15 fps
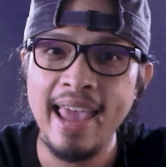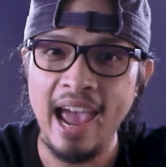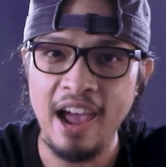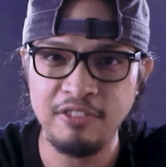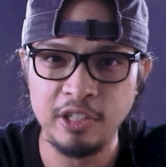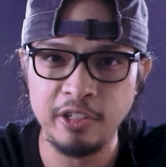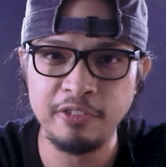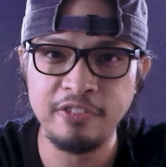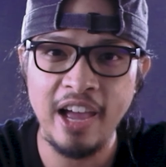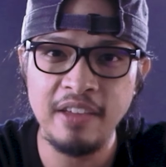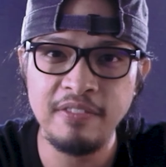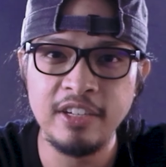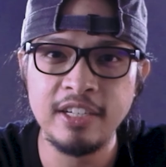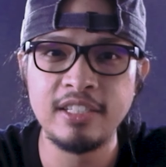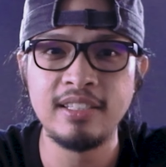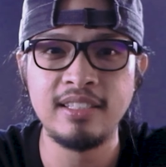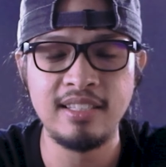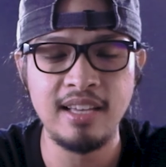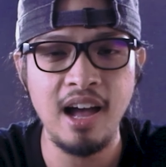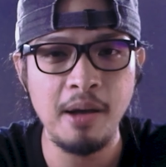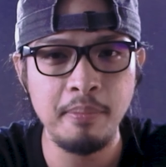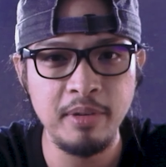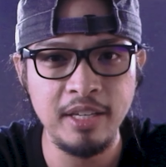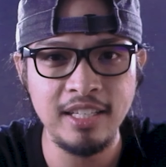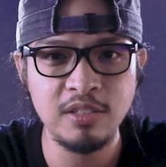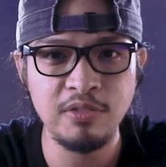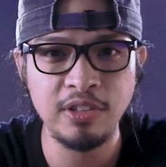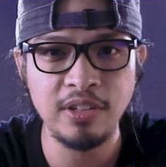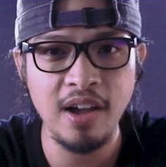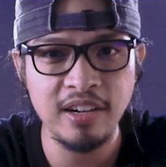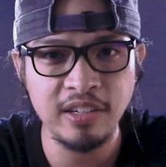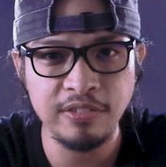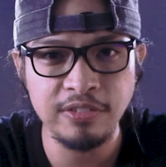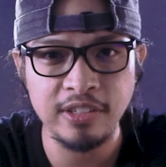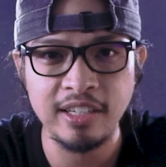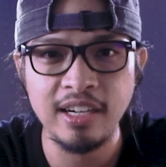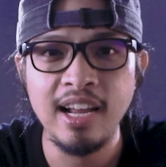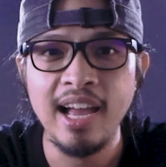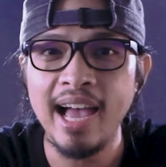After 5 years as a hobbyist photographer,